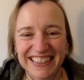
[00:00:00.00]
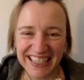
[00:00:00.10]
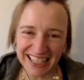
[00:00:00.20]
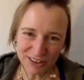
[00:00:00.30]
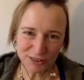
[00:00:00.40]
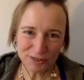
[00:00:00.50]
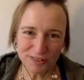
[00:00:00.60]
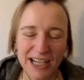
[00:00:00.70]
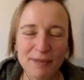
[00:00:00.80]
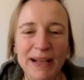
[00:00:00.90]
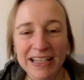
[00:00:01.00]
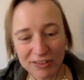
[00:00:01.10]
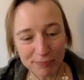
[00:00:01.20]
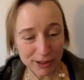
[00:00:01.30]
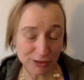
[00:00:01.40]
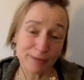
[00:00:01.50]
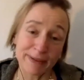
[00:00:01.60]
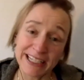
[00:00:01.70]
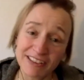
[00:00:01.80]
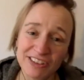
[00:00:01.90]
Hello, I'm Ellis
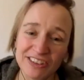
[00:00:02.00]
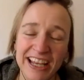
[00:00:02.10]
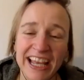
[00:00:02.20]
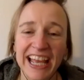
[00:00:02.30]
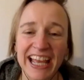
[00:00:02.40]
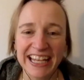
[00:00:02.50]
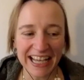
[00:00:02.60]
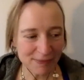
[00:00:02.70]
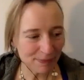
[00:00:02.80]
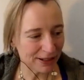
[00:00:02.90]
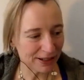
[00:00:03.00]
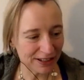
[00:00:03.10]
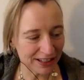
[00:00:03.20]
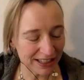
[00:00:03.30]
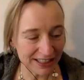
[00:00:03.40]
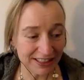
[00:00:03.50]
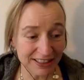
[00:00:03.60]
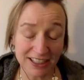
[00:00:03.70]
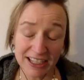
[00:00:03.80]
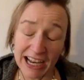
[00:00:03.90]
Bartholomeus, and I'm a,
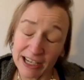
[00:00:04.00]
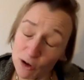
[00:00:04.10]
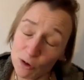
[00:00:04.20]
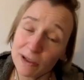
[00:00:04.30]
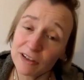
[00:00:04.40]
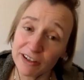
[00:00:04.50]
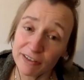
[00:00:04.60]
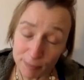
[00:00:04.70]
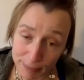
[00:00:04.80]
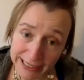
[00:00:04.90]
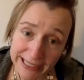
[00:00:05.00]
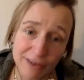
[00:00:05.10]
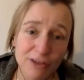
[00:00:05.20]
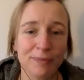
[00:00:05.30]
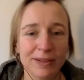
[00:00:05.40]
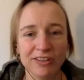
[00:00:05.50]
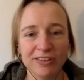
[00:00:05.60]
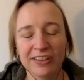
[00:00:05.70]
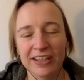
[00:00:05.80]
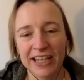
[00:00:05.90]
uh, a, uh, I call myself a play alchemist.
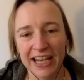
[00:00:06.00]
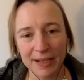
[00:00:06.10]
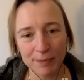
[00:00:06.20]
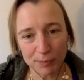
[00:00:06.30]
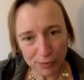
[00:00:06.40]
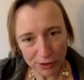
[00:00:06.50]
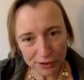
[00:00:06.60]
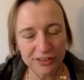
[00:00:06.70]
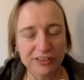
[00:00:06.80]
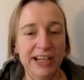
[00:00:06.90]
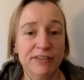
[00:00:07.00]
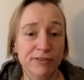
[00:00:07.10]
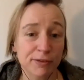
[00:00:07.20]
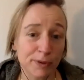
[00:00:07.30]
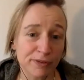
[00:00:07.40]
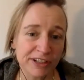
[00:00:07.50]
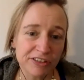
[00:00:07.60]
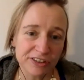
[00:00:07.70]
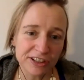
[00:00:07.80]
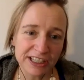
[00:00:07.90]
I'm a product designer from
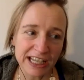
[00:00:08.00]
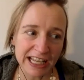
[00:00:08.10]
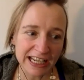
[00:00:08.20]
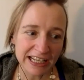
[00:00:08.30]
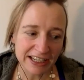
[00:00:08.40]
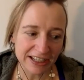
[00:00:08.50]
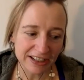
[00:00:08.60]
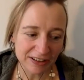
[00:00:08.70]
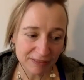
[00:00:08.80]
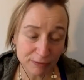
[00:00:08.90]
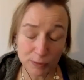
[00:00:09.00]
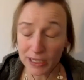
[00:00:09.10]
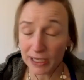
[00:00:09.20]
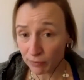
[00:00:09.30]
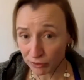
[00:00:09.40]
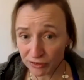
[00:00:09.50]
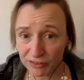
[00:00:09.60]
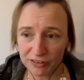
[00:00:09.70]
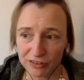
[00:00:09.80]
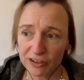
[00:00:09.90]
origin, and uh, when I was
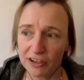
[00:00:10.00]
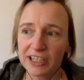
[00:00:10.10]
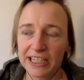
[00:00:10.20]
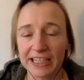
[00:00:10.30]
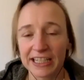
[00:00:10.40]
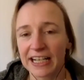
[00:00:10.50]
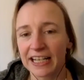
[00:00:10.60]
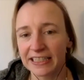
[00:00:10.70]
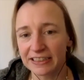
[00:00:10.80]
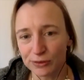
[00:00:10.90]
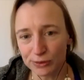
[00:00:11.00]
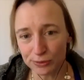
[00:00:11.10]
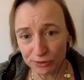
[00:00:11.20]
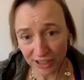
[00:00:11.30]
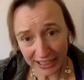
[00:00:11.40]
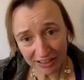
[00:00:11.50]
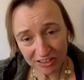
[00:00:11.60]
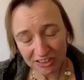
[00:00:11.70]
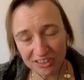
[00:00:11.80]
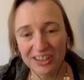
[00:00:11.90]
studying it, I like to do
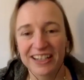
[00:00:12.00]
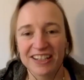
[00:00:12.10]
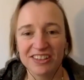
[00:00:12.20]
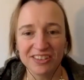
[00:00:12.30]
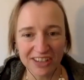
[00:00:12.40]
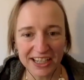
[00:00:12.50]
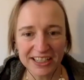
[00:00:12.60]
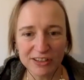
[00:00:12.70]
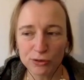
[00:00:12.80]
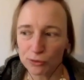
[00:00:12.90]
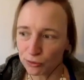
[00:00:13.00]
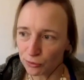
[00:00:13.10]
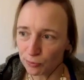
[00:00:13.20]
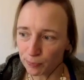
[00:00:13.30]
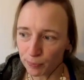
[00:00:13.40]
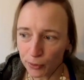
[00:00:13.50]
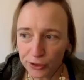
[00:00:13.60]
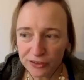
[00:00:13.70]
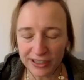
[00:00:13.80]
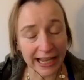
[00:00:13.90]
signage design to, to
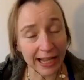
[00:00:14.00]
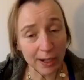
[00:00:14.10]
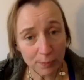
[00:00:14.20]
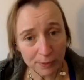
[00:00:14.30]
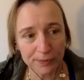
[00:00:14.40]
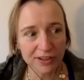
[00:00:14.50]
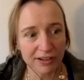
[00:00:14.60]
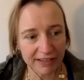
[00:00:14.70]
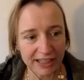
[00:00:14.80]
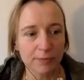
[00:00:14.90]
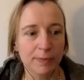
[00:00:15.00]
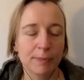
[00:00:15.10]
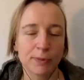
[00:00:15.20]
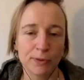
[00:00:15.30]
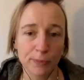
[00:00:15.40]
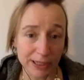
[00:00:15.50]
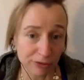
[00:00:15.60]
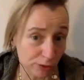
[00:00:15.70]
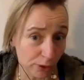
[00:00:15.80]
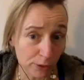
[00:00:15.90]
point and help direct people where
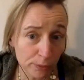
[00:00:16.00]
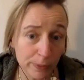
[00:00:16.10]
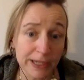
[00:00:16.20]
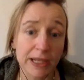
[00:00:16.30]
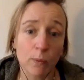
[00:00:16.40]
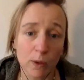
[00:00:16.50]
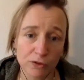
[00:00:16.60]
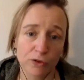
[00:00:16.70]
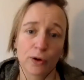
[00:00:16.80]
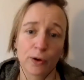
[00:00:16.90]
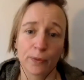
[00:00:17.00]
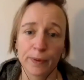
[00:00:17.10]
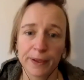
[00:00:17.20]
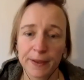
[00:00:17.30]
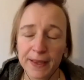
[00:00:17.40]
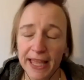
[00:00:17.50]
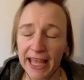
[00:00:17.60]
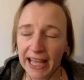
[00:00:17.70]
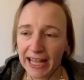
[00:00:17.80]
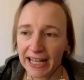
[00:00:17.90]
to go, where they want to go.
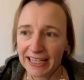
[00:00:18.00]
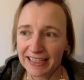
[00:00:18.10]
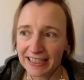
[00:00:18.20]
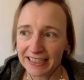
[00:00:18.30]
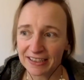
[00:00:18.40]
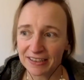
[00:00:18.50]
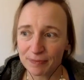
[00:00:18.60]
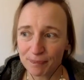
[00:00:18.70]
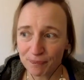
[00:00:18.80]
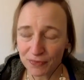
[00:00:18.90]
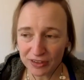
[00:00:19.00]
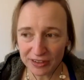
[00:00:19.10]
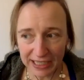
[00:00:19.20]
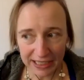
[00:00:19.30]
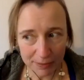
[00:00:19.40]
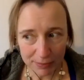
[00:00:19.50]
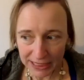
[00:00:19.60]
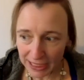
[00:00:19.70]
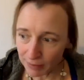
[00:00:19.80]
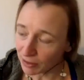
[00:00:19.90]
And um, then I
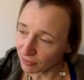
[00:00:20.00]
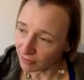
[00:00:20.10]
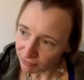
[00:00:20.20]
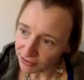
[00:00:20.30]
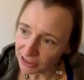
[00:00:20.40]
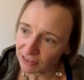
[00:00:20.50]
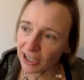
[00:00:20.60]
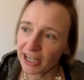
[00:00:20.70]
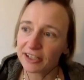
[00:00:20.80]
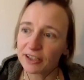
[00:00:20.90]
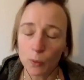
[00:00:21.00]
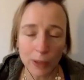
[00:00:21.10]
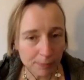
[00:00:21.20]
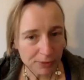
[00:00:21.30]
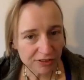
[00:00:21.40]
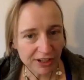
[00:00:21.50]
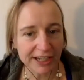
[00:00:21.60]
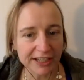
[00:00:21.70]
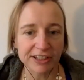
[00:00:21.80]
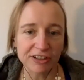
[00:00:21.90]
became a graphic designer, web
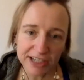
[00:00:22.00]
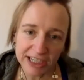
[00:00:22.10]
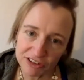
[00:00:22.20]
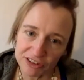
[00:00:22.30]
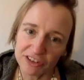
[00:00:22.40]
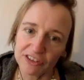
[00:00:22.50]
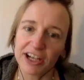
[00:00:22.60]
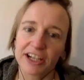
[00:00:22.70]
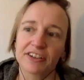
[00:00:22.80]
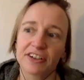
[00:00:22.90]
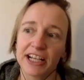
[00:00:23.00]
designer, interaction designer.